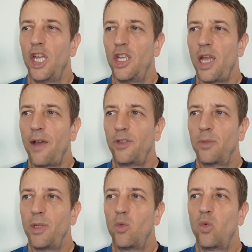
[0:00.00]
You have to
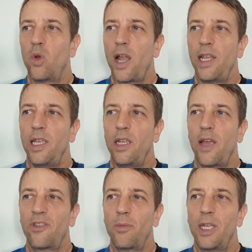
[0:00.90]
be ready, you
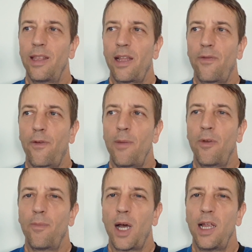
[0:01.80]
have to be in that frame
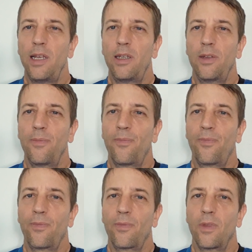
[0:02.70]
of mind
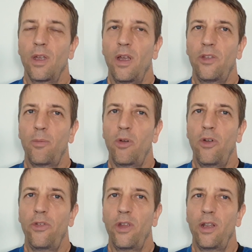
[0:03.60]
as a
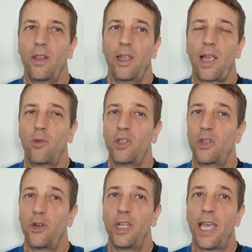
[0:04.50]
person. Like, I was
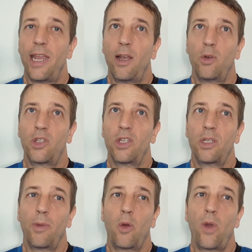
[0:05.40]
38, I was just
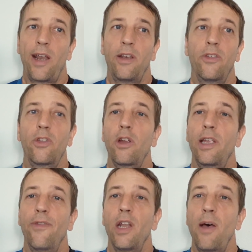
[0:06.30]
about ready to start
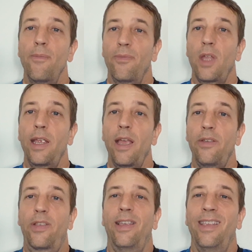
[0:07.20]
giving up, I
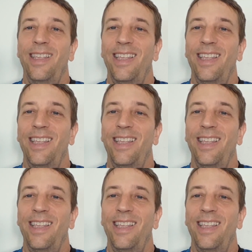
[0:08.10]
guess.